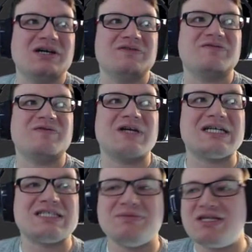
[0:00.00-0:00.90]
of
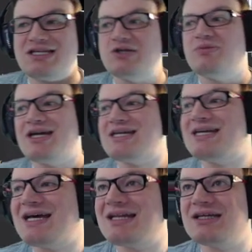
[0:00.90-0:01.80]
like something that you might
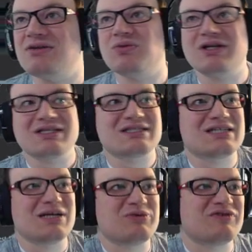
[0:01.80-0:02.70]
get in one of this
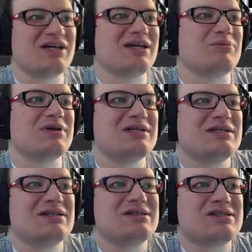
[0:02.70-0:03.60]
type of game.
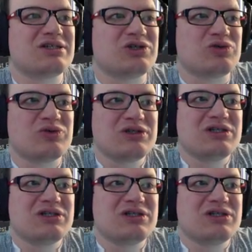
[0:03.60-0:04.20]
So,